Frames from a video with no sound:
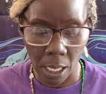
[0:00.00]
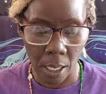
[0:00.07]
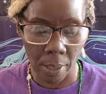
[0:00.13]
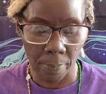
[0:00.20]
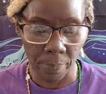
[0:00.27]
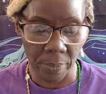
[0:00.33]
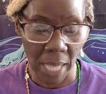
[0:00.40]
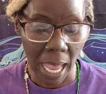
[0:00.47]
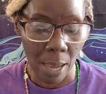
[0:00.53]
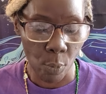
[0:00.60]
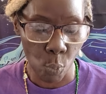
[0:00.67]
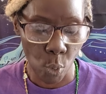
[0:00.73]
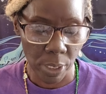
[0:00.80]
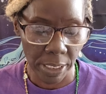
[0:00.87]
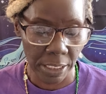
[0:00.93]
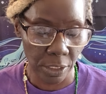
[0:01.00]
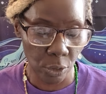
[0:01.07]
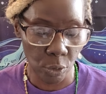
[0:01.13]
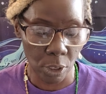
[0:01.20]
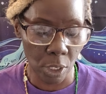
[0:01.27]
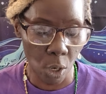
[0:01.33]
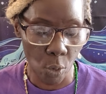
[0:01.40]
Not wanting
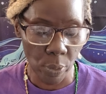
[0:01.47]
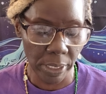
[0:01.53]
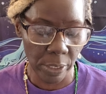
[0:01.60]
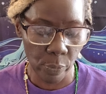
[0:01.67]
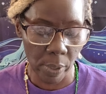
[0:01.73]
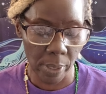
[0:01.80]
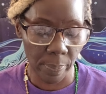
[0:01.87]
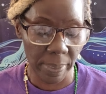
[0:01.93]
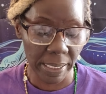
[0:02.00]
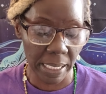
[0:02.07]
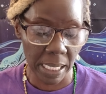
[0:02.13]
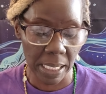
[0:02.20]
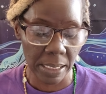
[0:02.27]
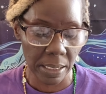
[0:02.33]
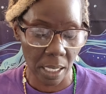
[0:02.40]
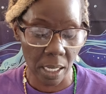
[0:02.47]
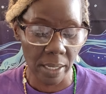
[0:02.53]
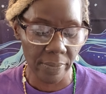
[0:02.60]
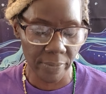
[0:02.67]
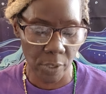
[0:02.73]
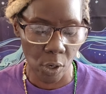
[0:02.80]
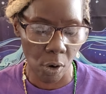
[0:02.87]
you to go anywhere because
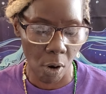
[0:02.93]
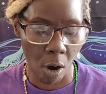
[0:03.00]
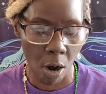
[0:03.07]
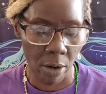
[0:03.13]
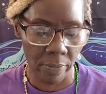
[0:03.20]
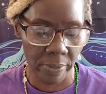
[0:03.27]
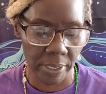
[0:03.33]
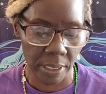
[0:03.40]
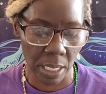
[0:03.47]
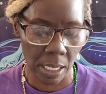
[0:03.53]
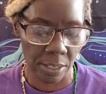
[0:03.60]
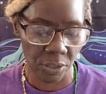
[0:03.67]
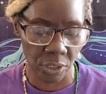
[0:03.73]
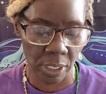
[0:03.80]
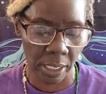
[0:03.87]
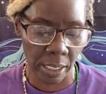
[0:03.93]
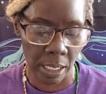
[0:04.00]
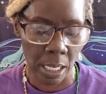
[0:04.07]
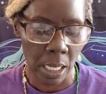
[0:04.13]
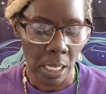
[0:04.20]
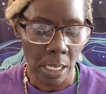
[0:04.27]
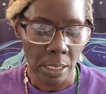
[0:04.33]
of your harvest, Ashe.
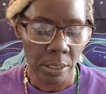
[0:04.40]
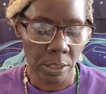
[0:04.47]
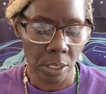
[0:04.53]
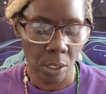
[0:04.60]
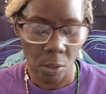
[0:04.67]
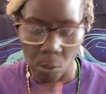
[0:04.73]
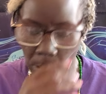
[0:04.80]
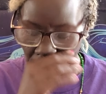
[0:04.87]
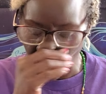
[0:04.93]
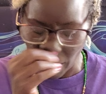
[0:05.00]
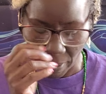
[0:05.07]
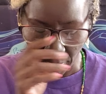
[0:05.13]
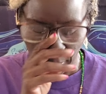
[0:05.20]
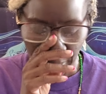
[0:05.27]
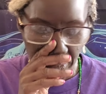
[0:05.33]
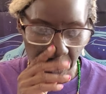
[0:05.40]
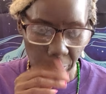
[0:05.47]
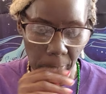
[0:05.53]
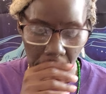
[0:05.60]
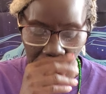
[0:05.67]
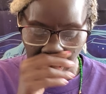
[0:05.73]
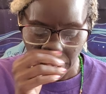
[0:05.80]
So
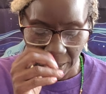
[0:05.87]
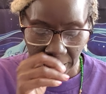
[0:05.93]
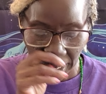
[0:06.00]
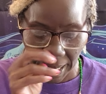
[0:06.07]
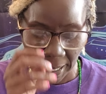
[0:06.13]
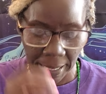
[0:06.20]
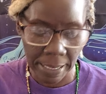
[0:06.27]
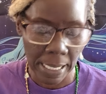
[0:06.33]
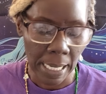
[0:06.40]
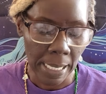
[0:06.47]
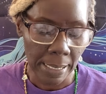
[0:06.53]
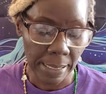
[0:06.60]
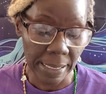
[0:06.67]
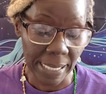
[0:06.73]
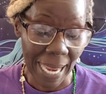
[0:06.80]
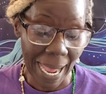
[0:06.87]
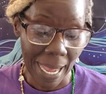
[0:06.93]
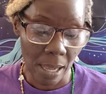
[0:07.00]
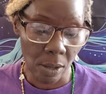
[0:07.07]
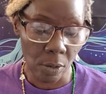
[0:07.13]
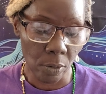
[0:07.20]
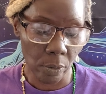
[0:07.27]
Spirit is saying
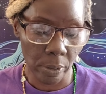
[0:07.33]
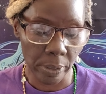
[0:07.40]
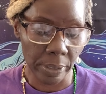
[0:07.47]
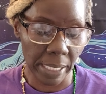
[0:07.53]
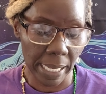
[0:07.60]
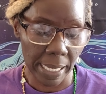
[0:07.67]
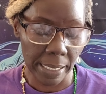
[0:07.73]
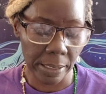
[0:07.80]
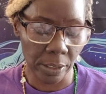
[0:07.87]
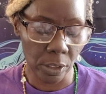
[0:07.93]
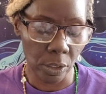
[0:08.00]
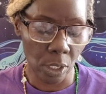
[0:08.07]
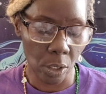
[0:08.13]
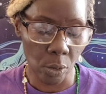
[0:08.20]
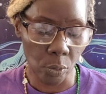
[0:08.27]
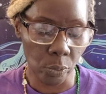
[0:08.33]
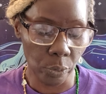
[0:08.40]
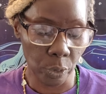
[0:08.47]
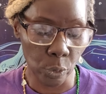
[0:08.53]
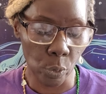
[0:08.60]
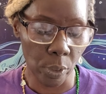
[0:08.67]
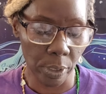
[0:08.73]
now that, you know,
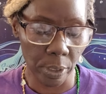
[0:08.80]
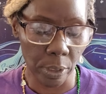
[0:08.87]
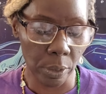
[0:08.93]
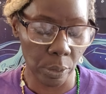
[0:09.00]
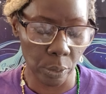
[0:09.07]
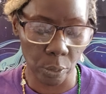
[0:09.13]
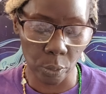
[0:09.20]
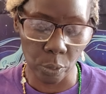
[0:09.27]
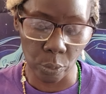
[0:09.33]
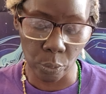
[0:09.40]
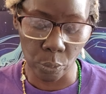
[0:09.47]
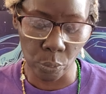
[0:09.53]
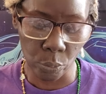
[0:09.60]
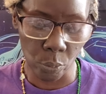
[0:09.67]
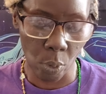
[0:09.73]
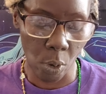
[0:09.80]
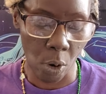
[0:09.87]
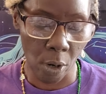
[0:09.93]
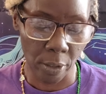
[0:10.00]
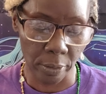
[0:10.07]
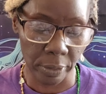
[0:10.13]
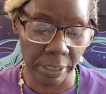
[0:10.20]
you
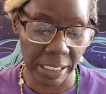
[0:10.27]
are